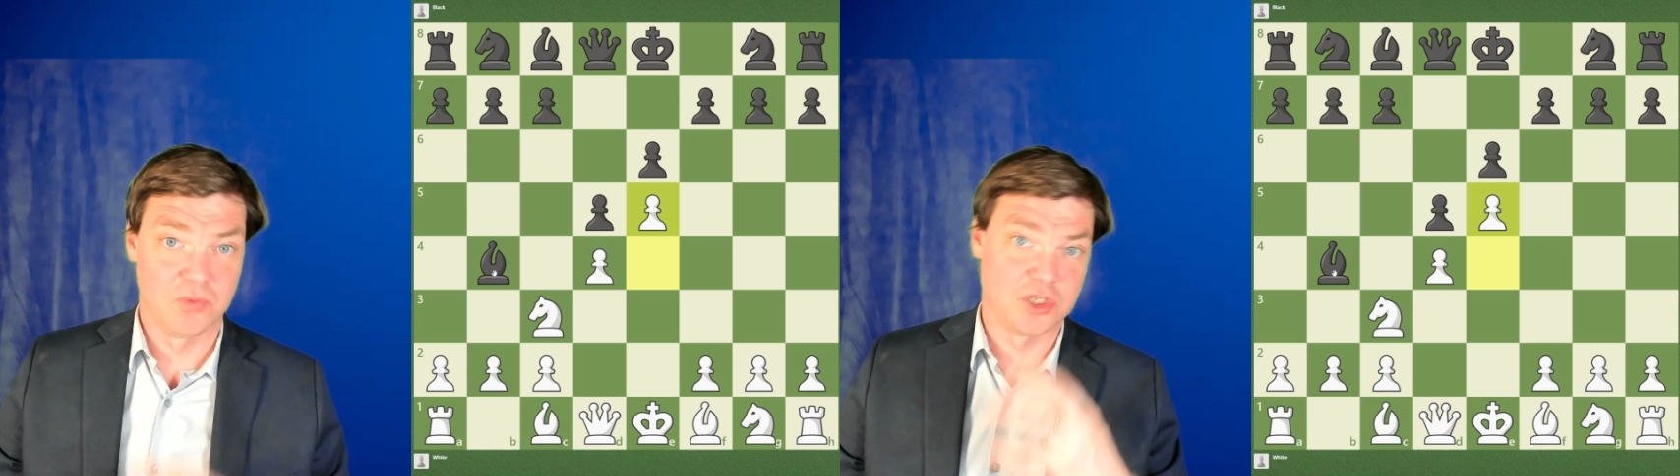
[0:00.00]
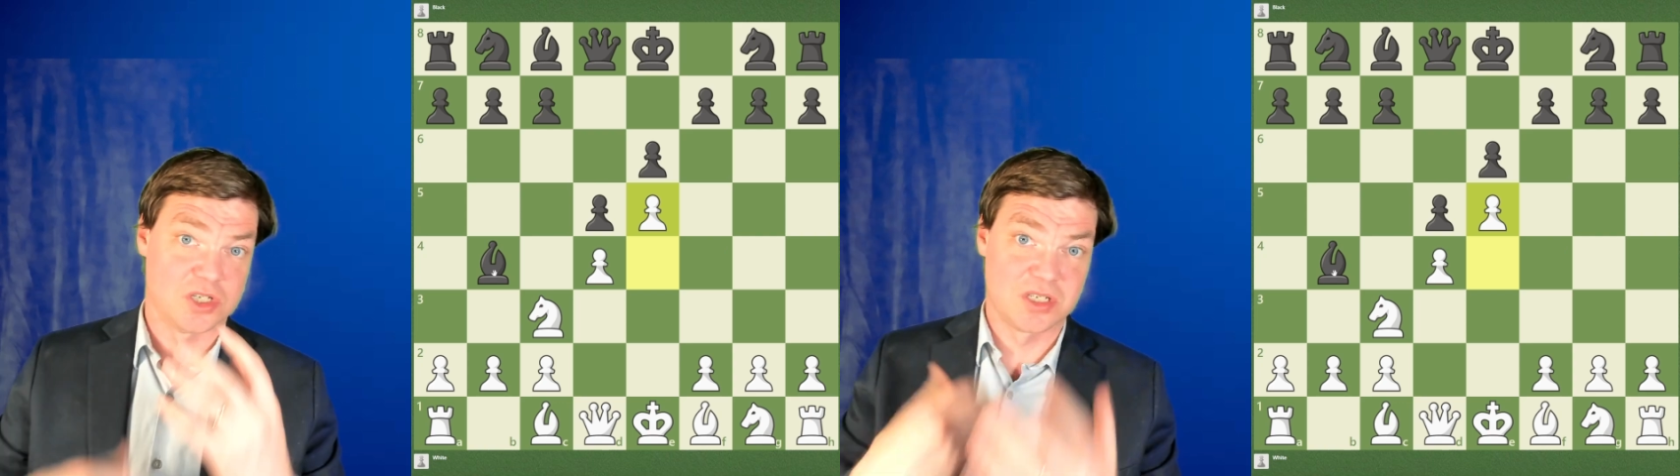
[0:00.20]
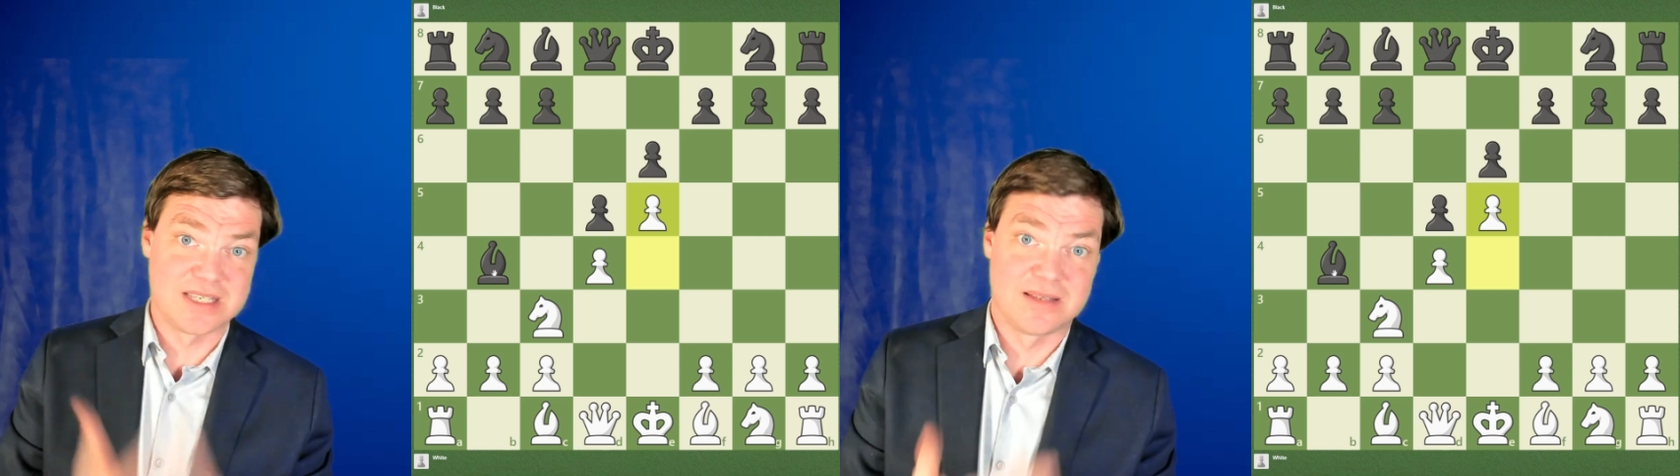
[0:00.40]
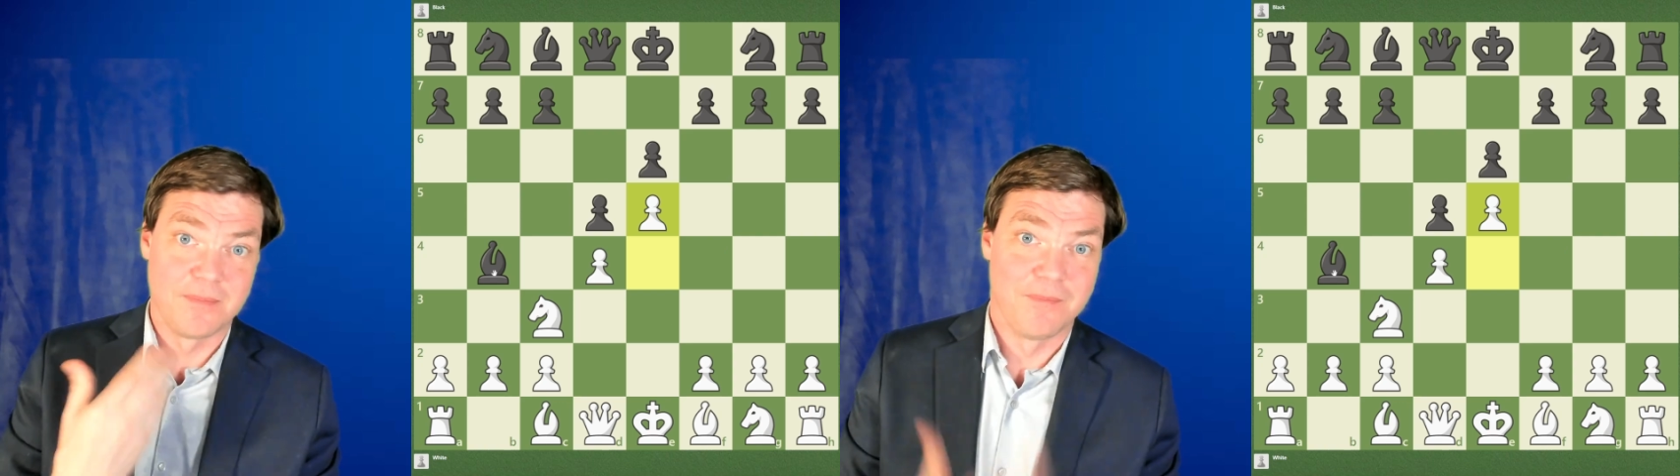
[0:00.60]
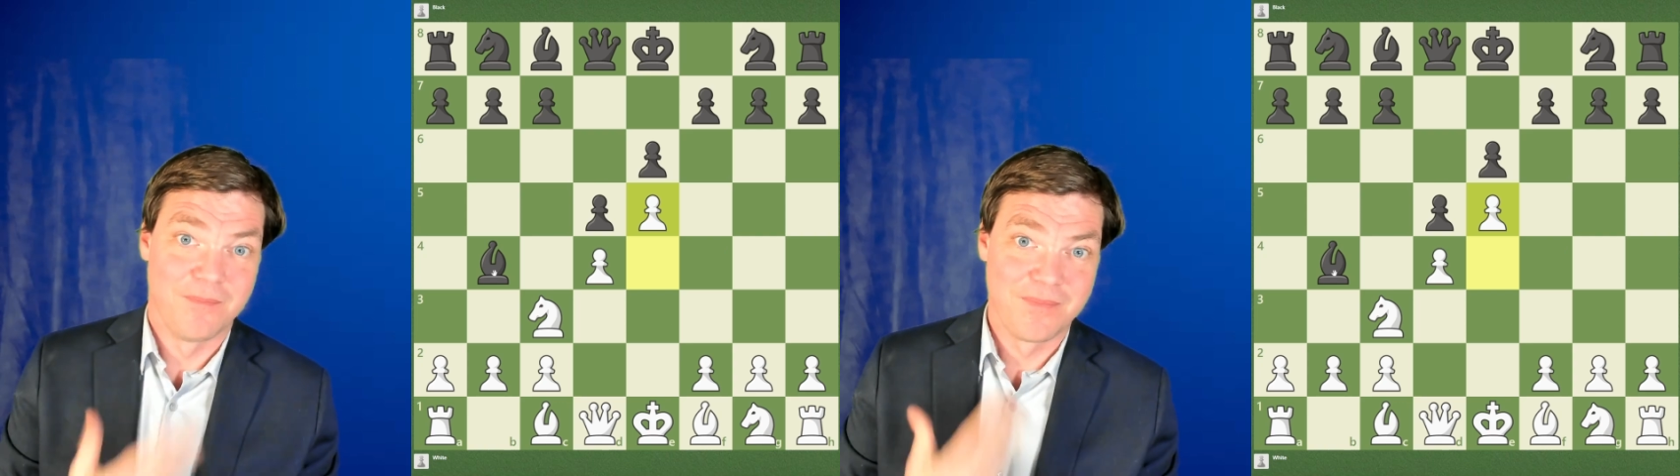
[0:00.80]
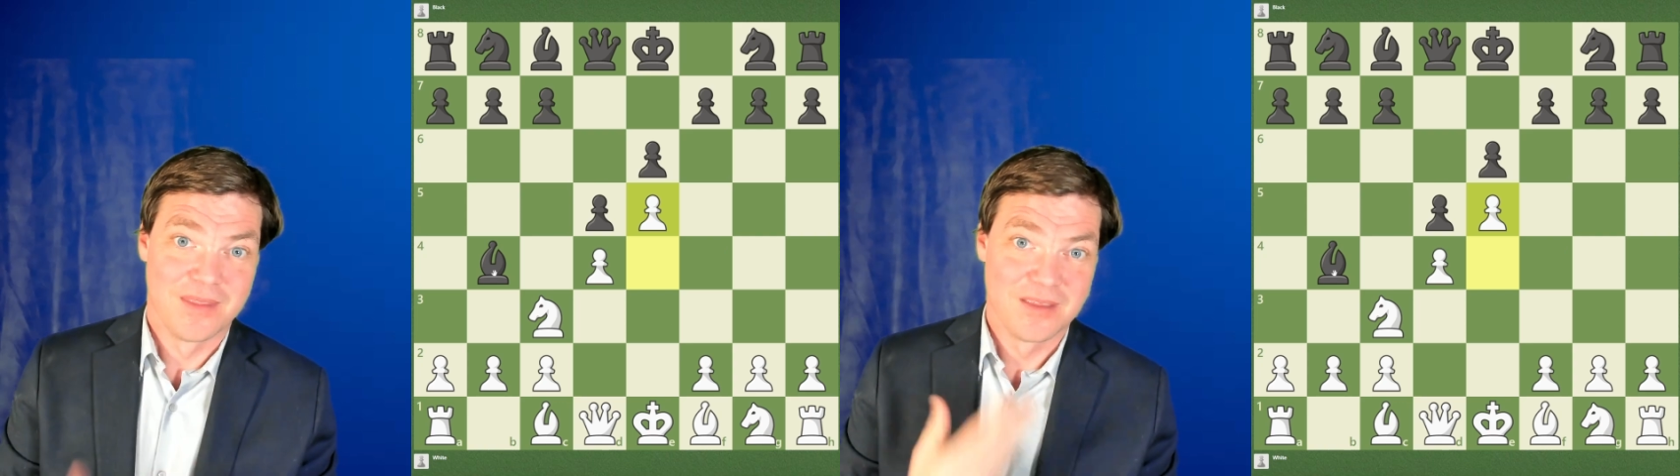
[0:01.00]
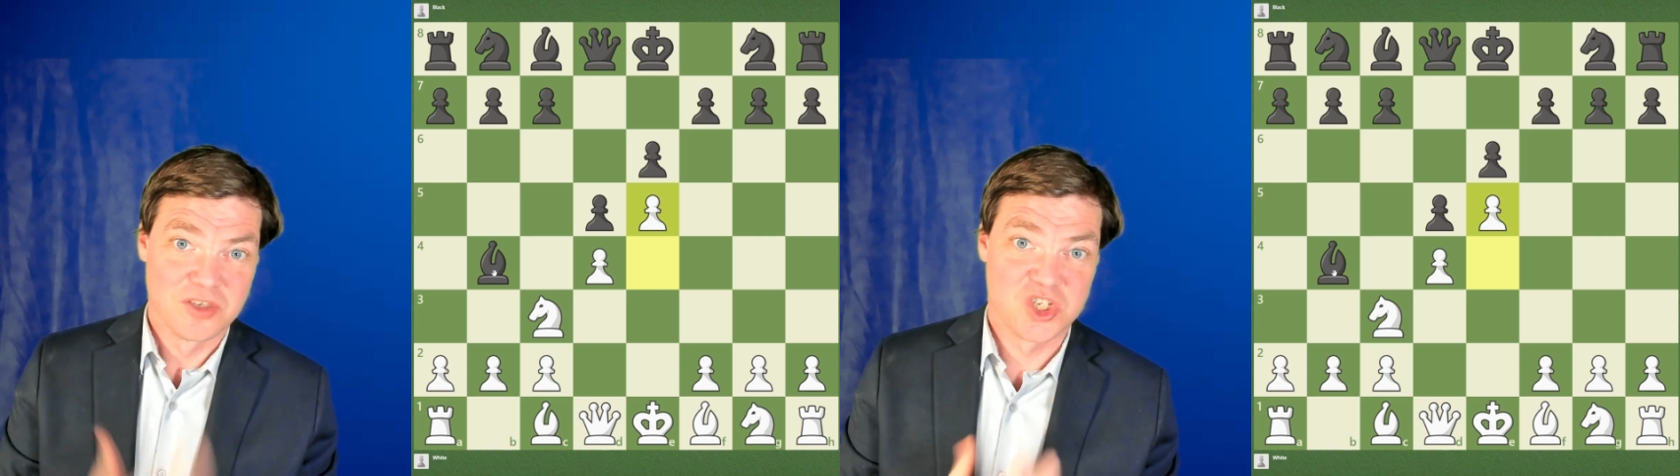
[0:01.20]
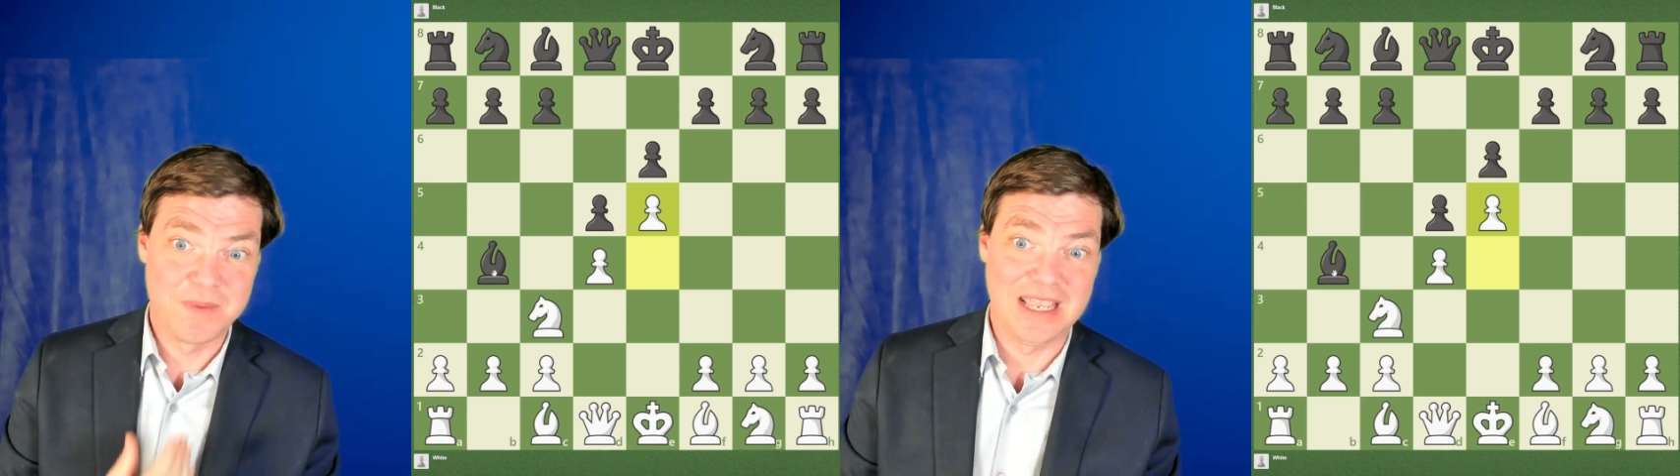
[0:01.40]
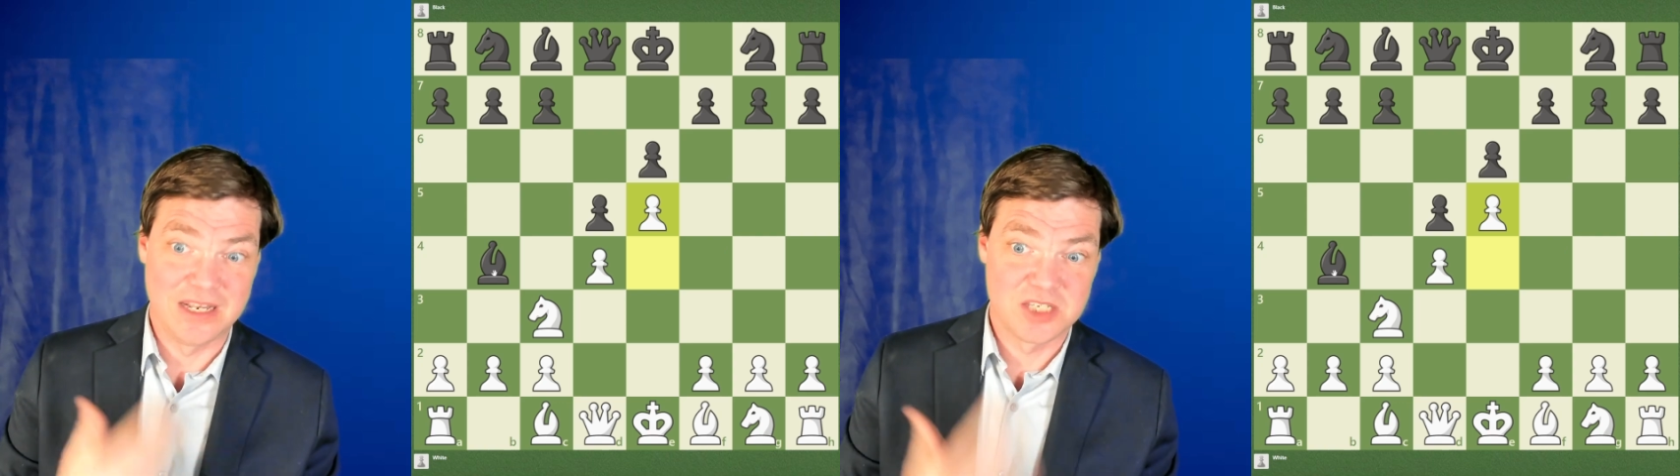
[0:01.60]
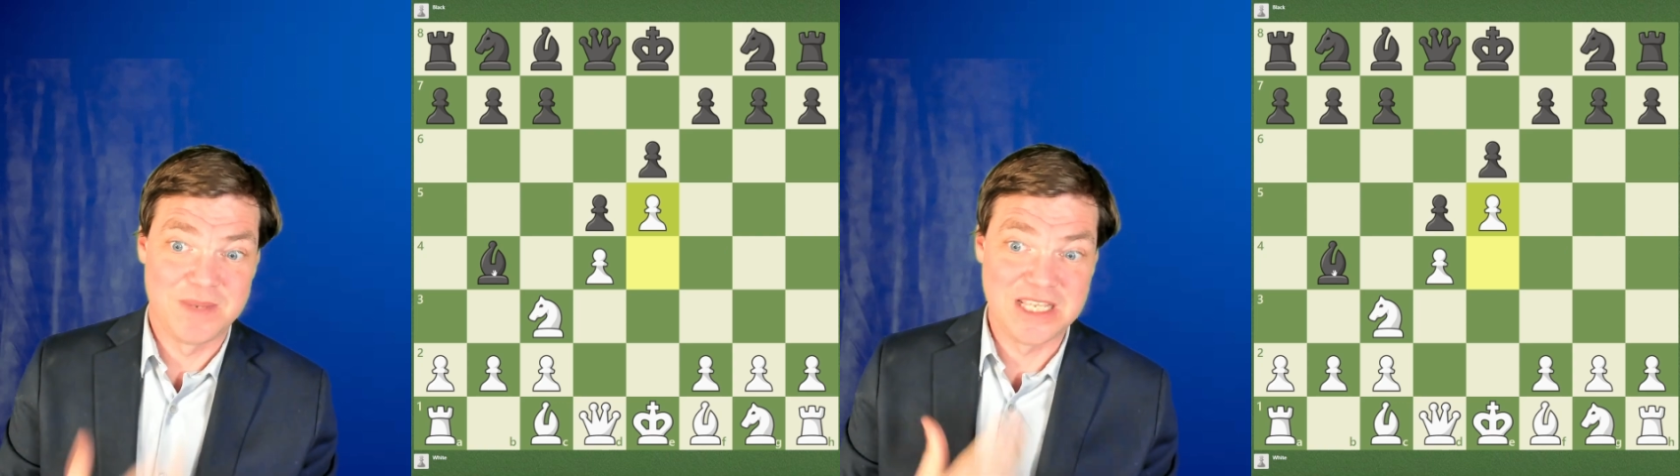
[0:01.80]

with just speed,